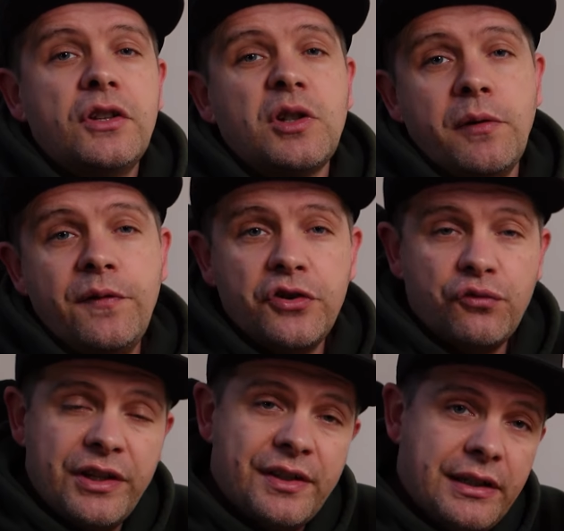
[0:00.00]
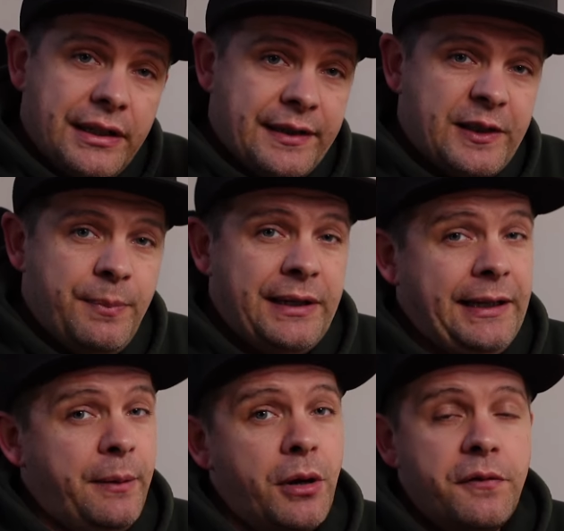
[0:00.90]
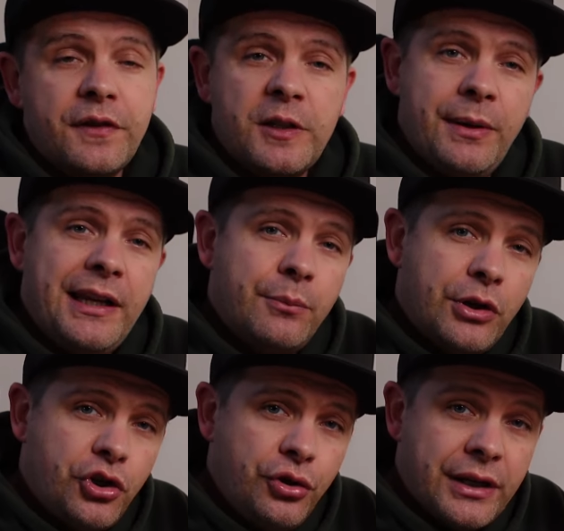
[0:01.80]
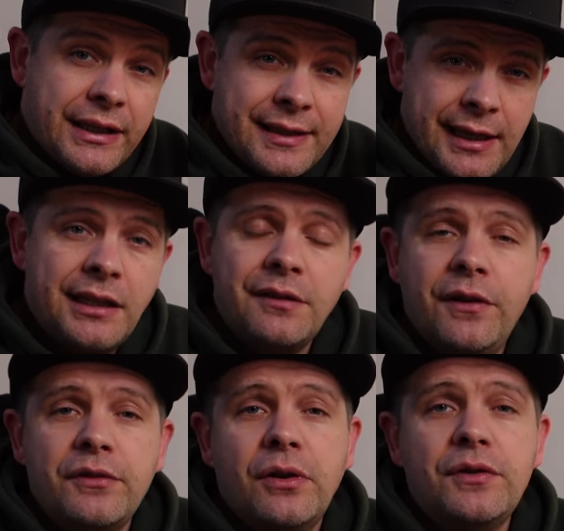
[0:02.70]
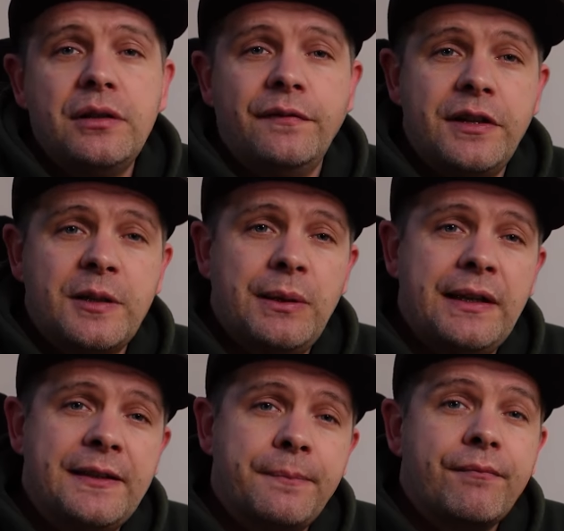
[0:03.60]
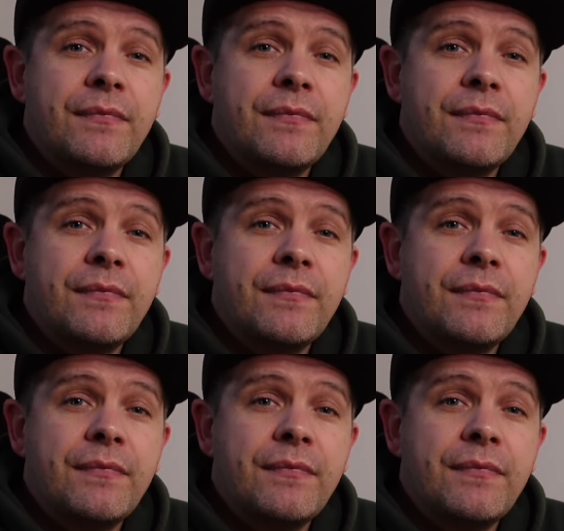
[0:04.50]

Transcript: So my first reason is speed, both the speed in which you can take the photos in the first place,